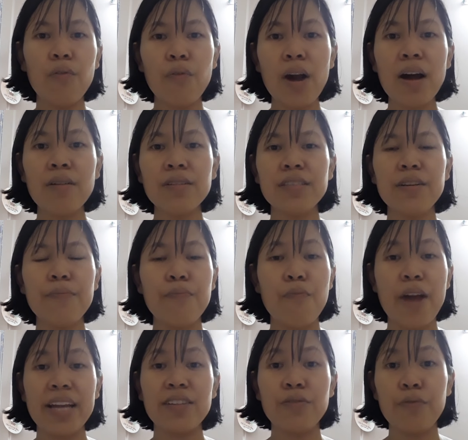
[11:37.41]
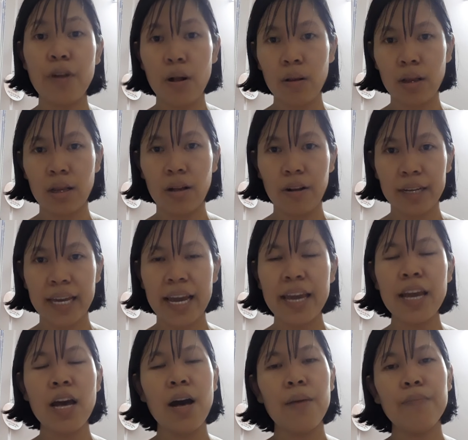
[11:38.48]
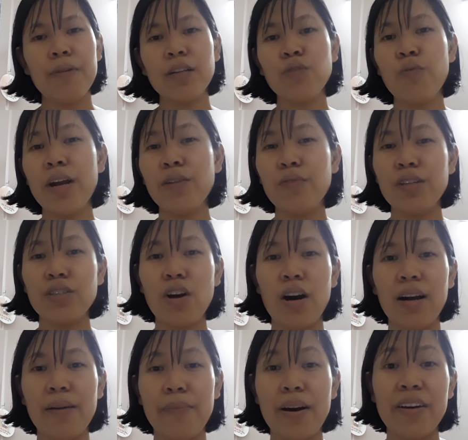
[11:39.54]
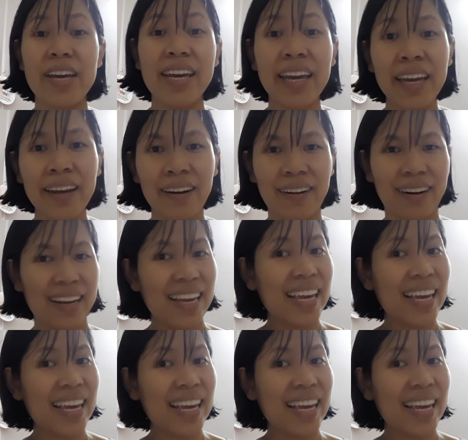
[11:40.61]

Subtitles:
round bread roll. Okay, but when we talk about here,